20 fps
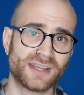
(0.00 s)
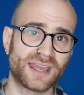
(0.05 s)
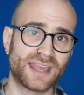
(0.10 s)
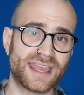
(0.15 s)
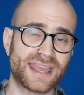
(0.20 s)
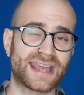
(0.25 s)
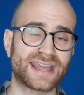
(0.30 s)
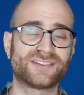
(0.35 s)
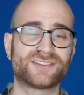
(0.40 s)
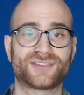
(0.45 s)

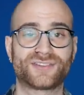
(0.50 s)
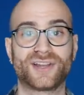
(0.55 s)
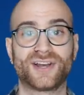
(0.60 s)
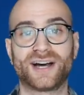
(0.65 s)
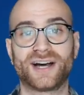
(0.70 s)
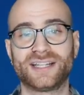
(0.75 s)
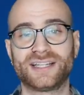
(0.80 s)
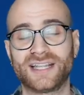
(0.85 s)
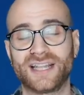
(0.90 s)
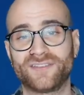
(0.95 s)
he can
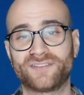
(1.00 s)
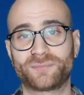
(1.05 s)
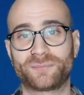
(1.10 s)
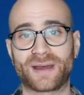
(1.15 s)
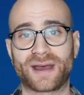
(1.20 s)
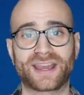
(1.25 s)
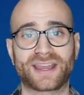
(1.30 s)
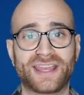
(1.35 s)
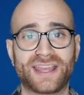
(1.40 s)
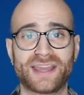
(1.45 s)
start at left
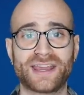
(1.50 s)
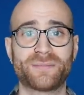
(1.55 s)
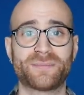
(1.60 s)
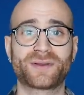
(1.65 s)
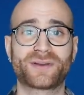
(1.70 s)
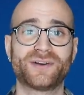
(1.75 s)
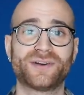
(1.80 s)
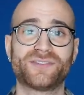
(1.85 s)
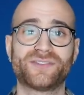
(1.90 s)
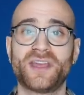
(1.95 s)
back here
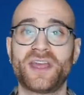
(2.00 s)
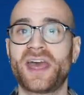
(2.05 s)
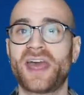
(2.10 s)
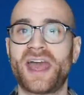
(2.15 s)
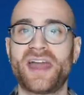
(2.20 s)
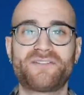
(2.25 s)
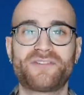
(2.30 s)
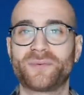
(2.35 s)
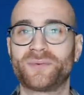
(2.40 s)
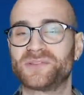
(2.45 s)
because
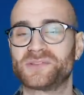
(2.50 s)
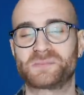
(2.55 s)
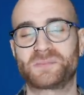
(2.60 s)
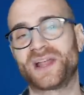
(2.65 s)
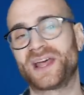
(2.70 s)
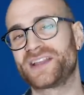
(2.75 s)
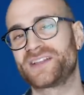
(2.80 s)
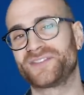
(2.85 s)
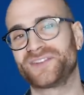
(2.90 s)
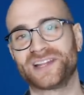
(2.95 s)
everyone's
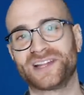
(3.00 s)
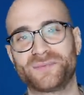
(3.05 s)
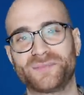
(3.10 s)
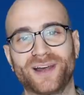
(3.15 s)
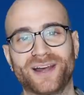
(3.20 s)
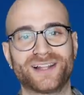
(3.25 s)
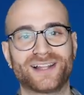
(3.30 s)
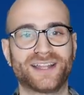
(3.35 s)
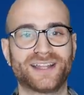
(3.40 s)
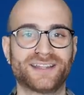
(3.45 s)
playing really
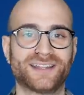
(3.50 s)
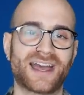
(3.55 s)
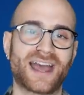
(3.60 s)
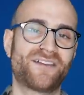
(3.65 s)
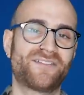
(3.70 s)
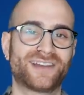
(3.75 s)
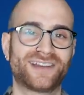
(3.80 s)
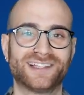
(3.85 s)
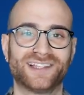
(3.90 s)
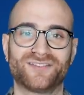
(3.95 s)
well and
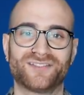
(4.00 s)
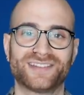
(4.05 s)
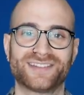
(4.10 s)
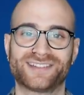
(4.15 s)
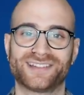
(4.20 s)
having a lovely